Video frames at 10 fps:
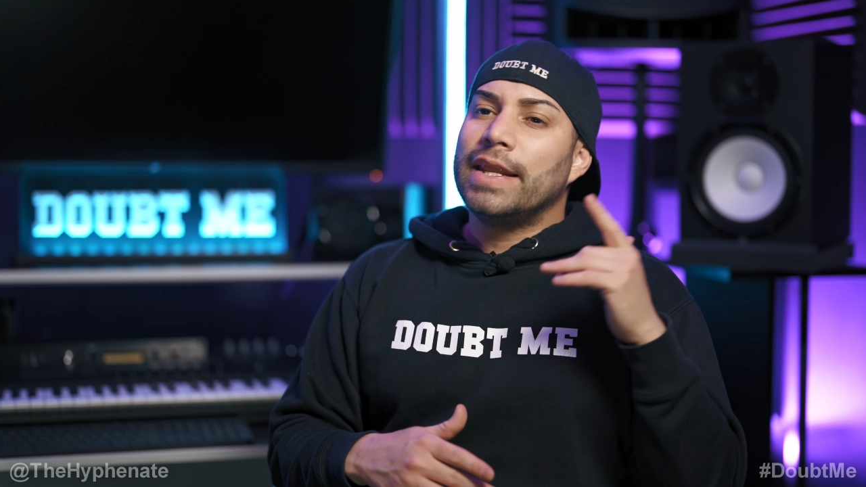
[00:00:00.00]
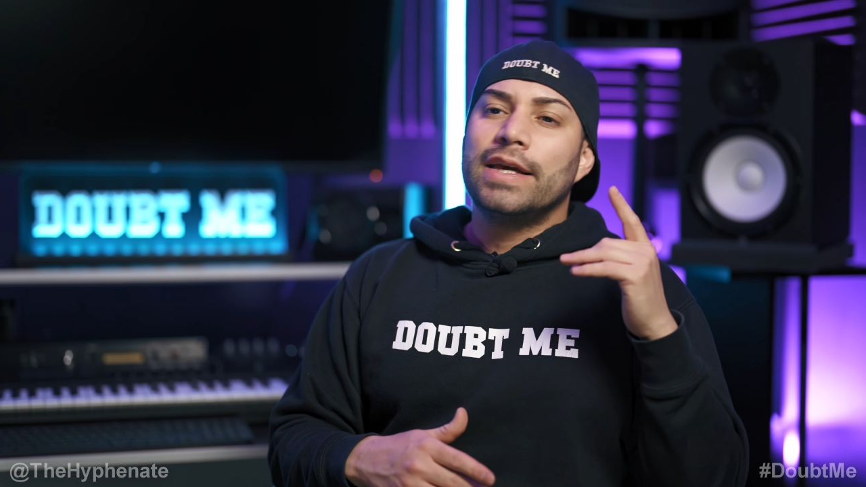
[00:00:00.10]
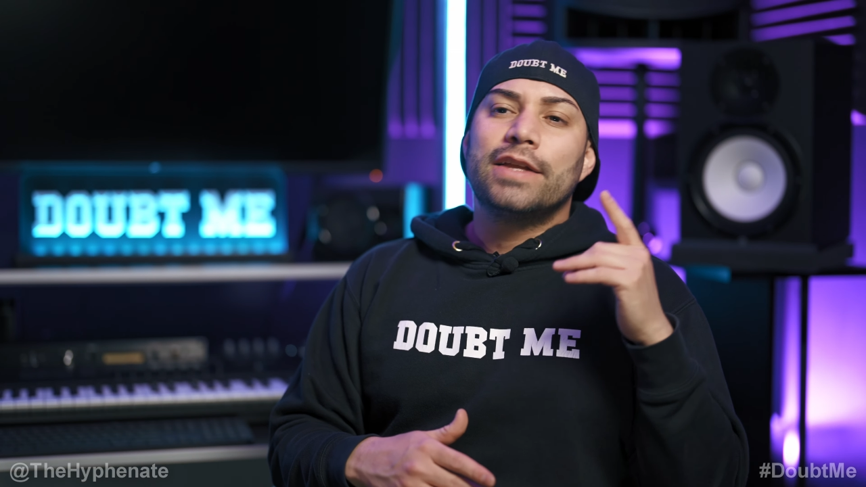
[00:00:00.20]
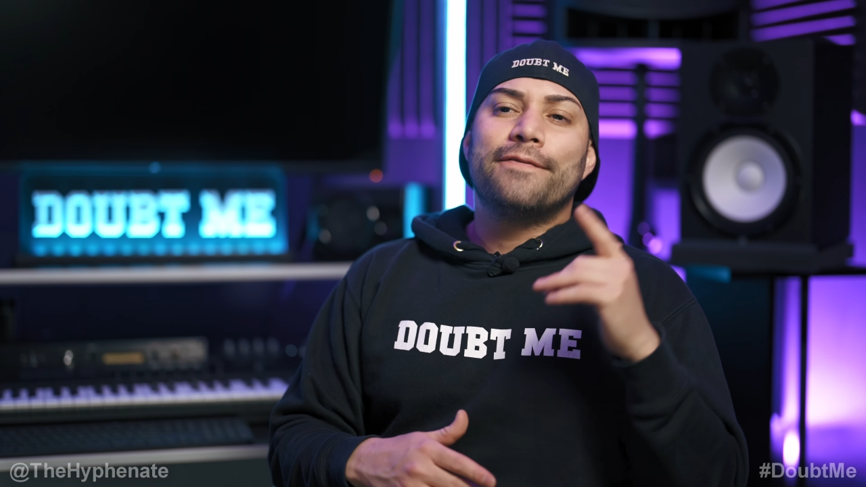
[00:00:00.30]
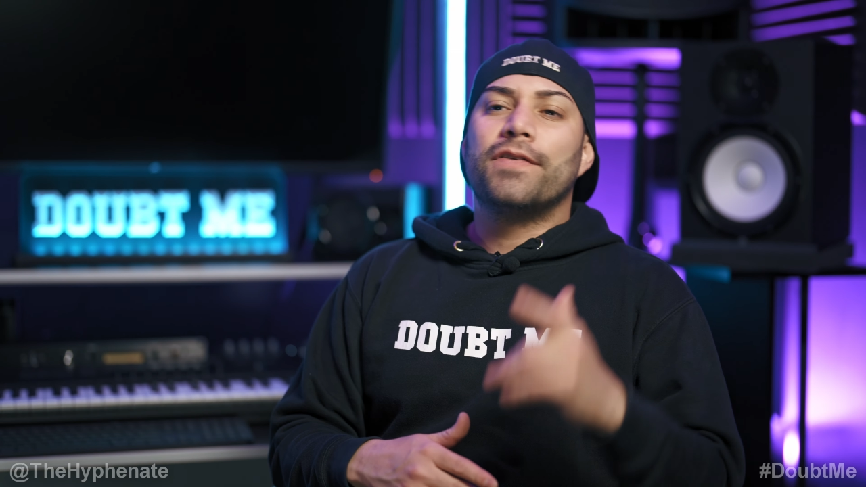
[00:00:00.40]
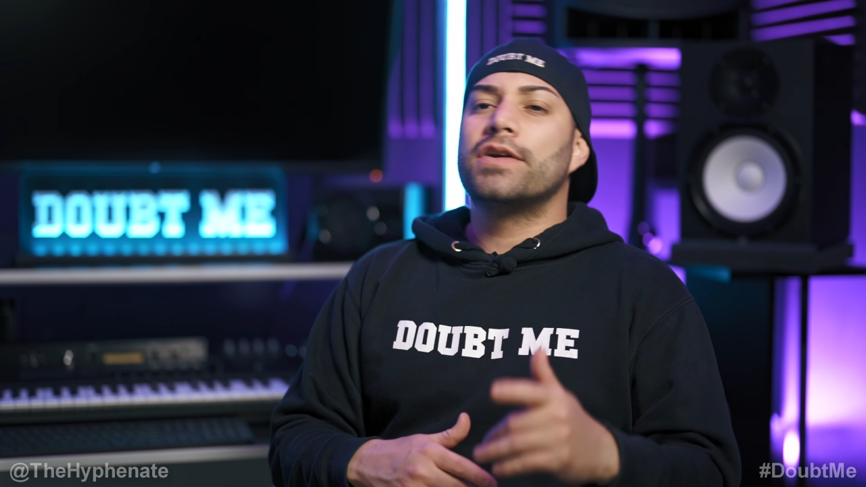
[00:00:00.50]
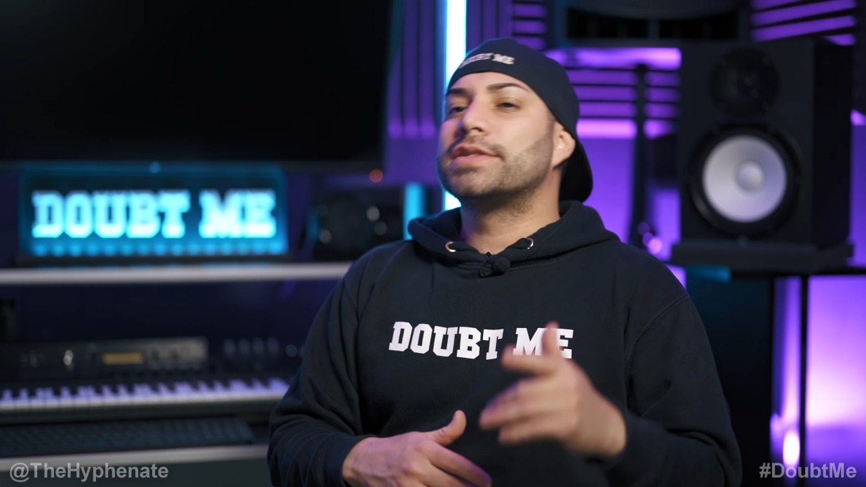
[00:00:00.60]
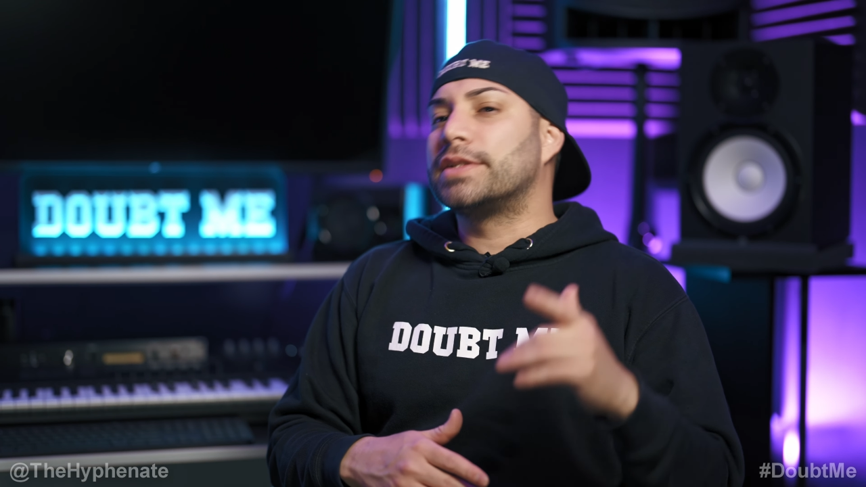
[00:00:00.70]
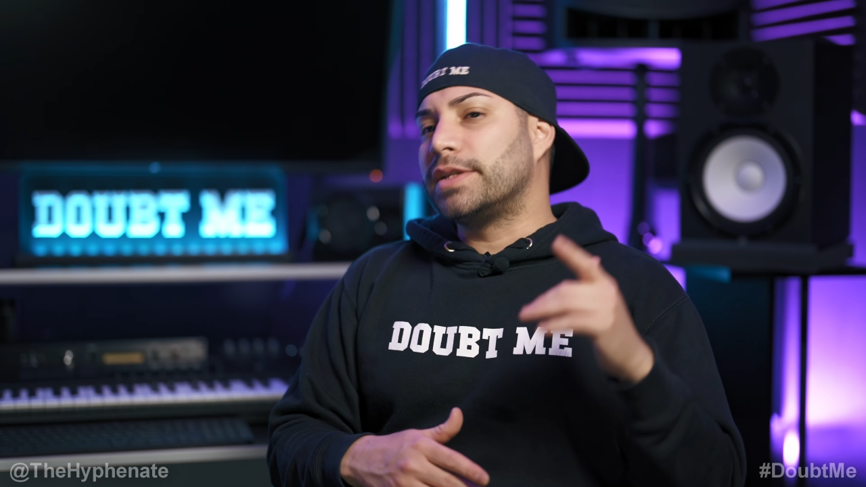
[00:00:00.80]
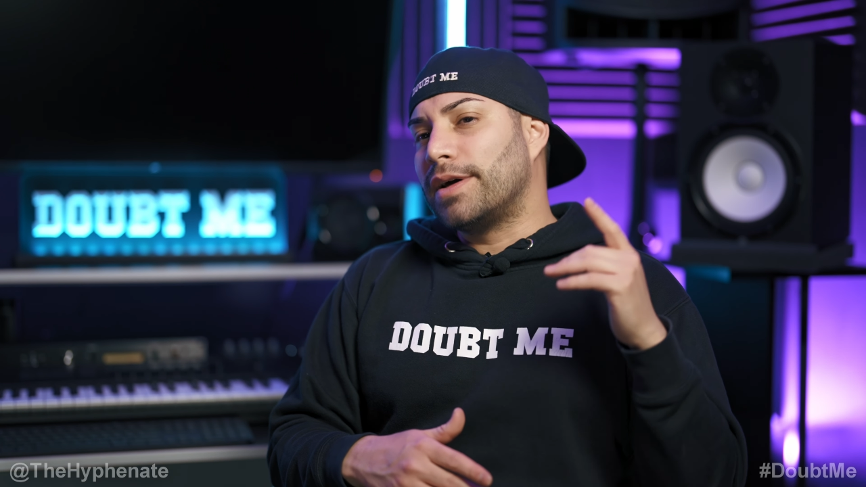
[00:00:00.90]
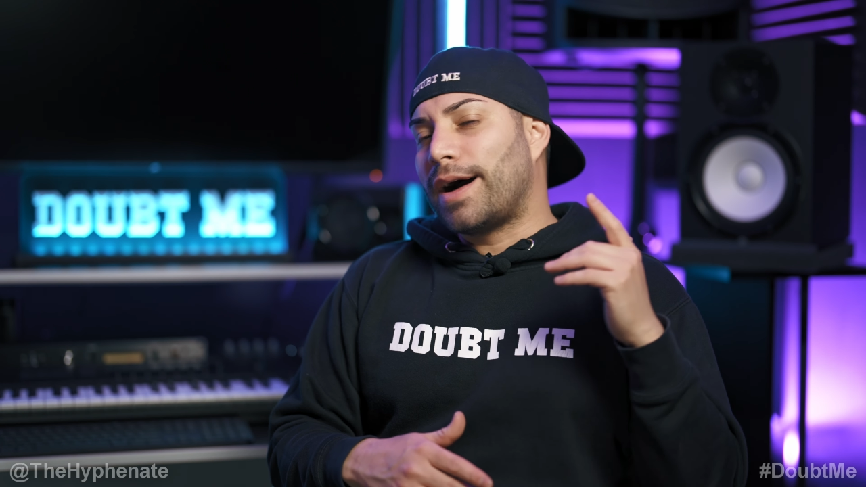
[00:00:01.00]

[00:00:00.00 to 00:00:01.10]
any adversity,